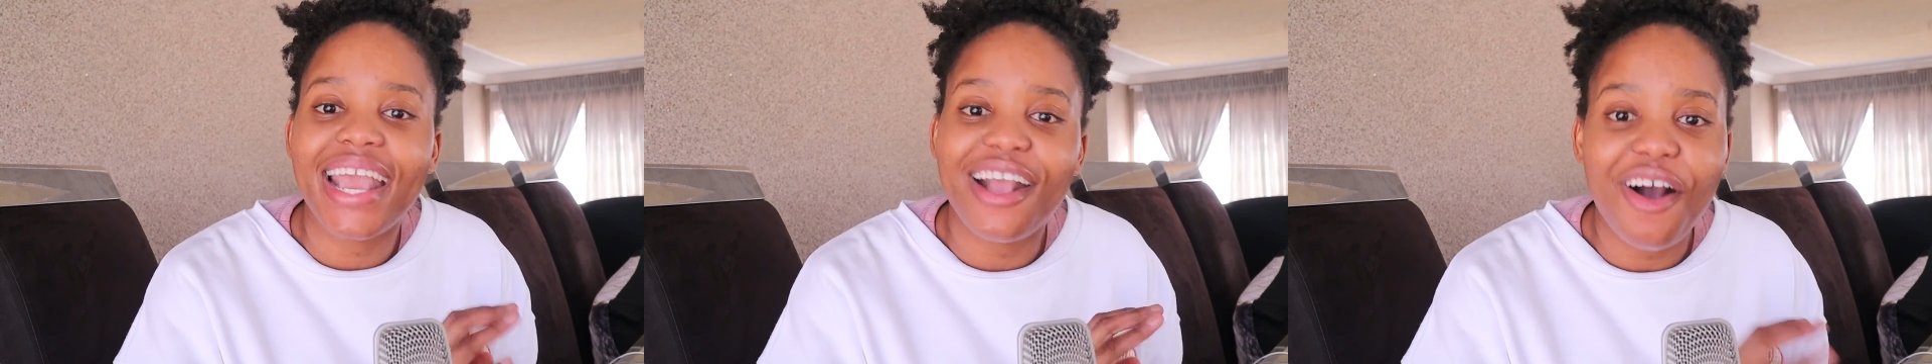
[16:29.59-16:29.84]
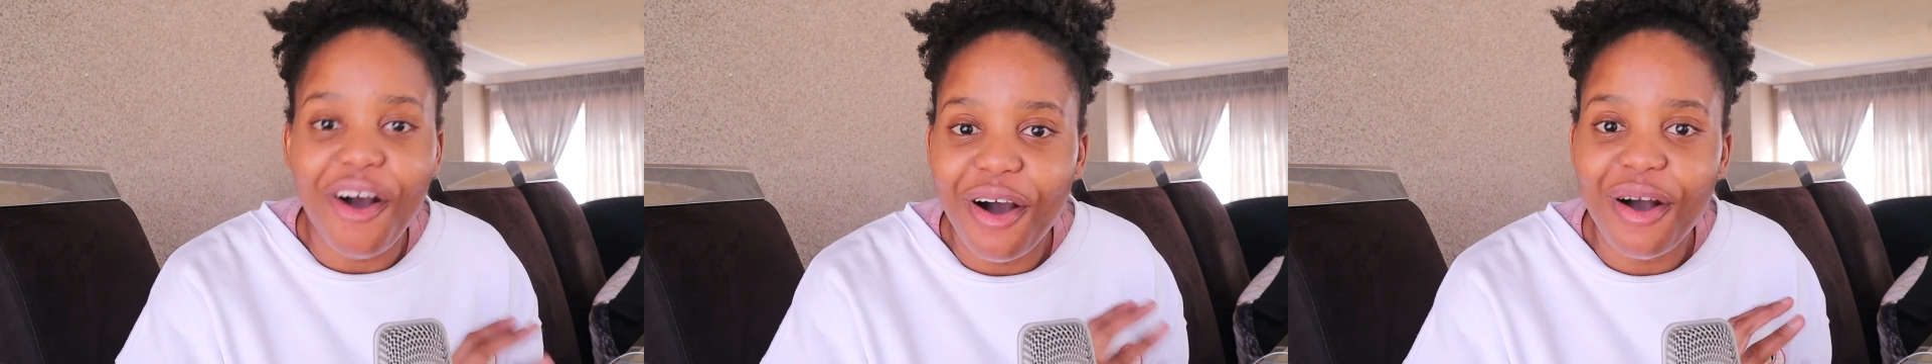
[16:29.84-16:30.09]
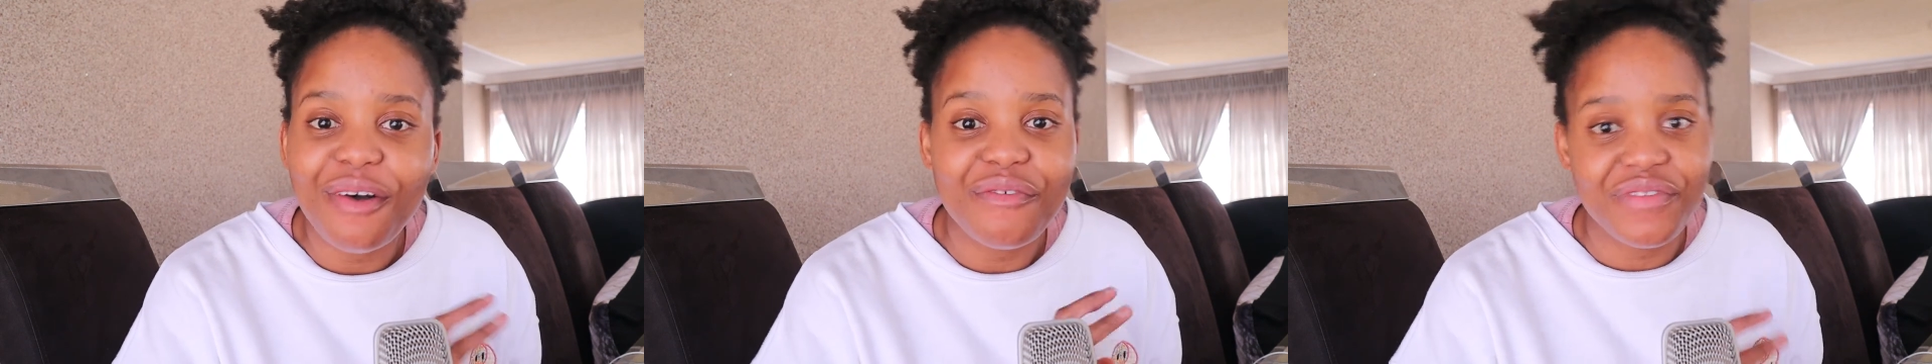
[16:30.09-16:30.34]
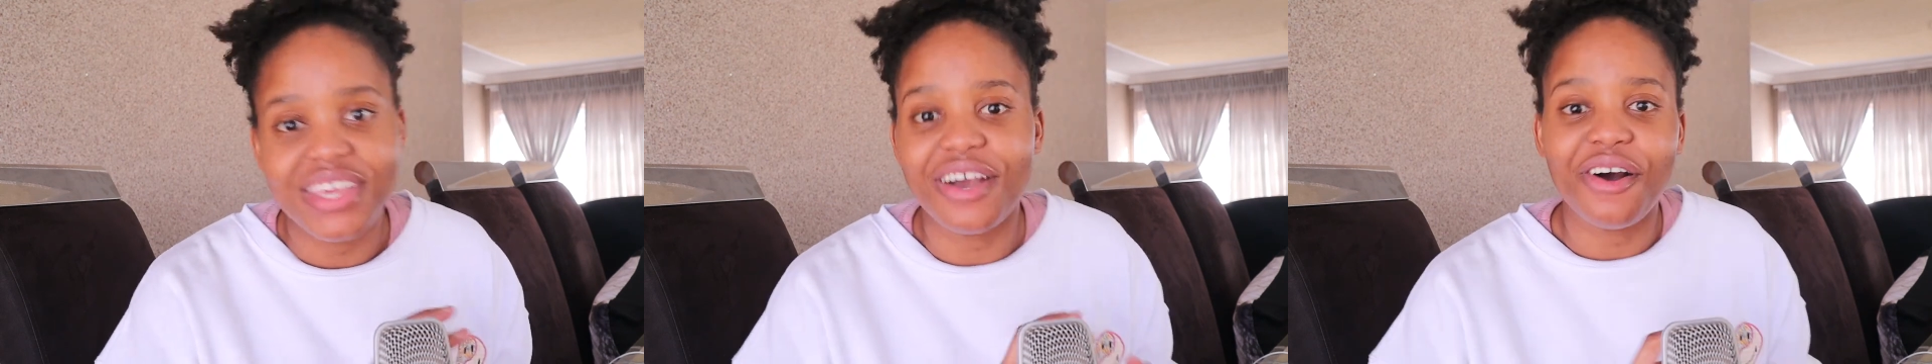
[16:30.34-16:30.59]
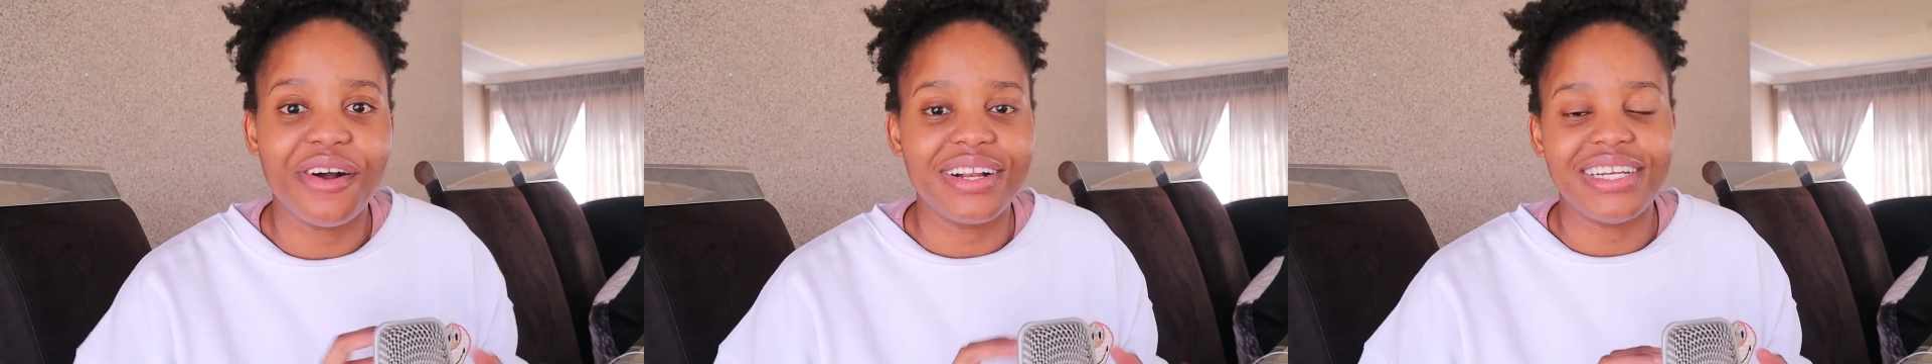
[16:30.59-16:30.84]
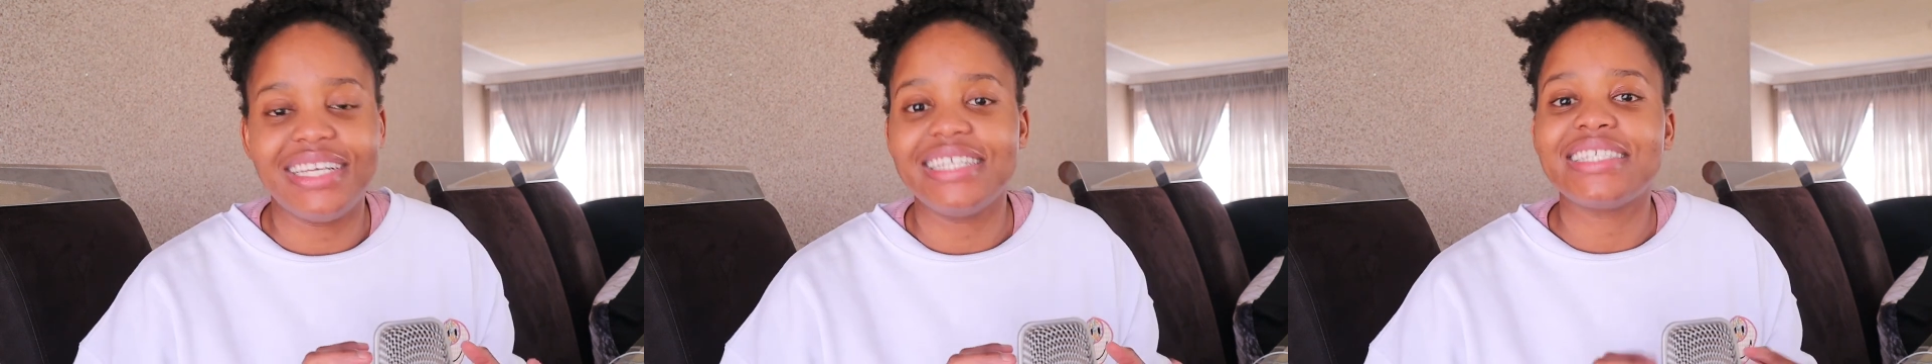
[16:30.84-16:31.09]
AR
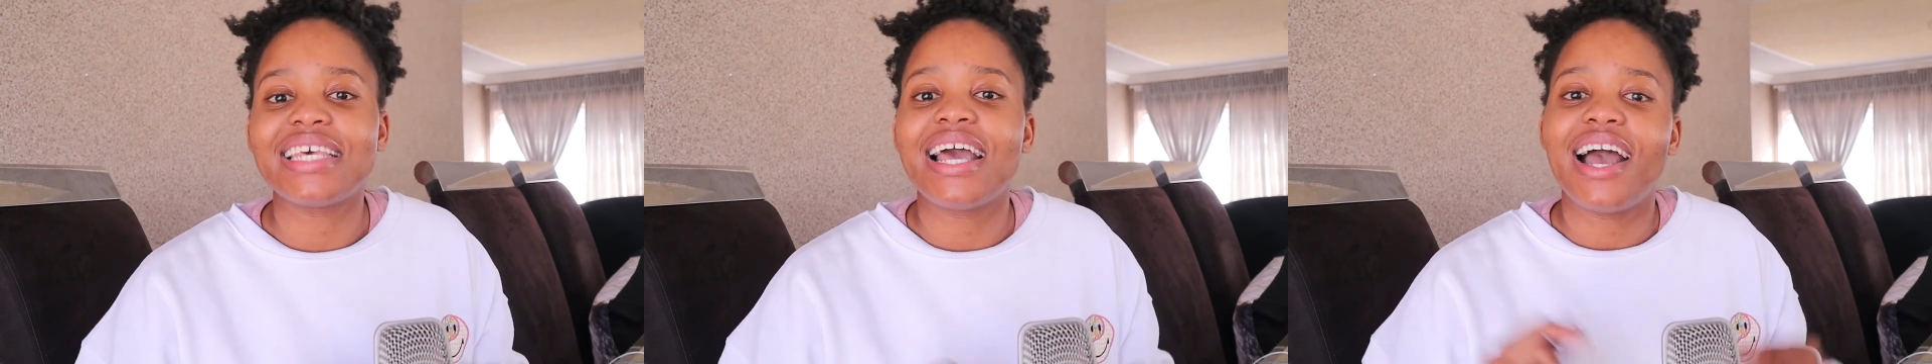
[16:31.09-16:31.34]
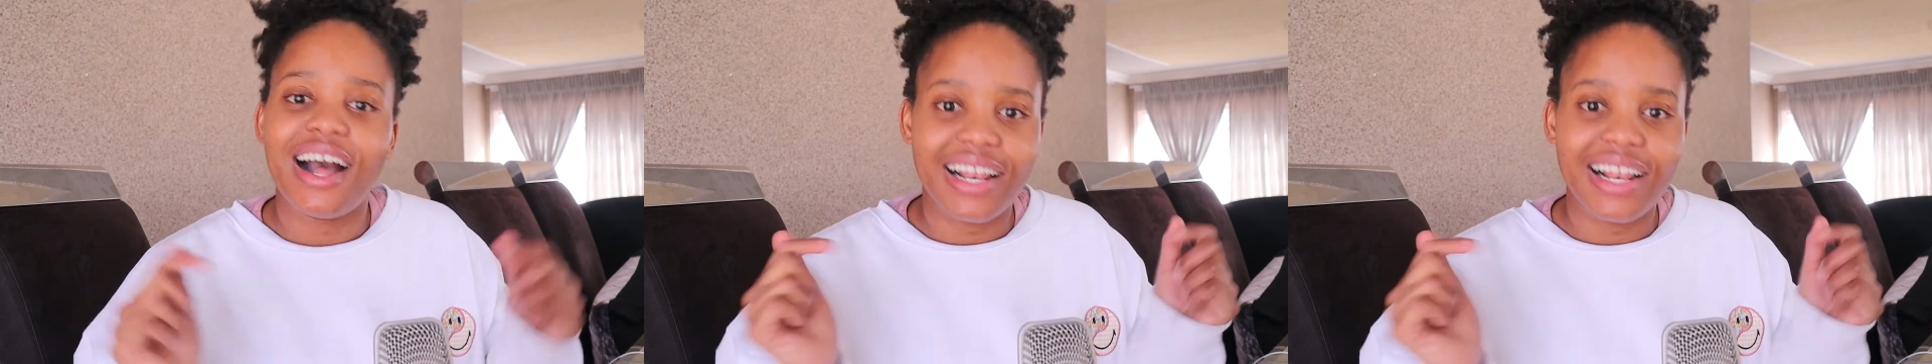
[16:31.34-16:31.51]
VR needs.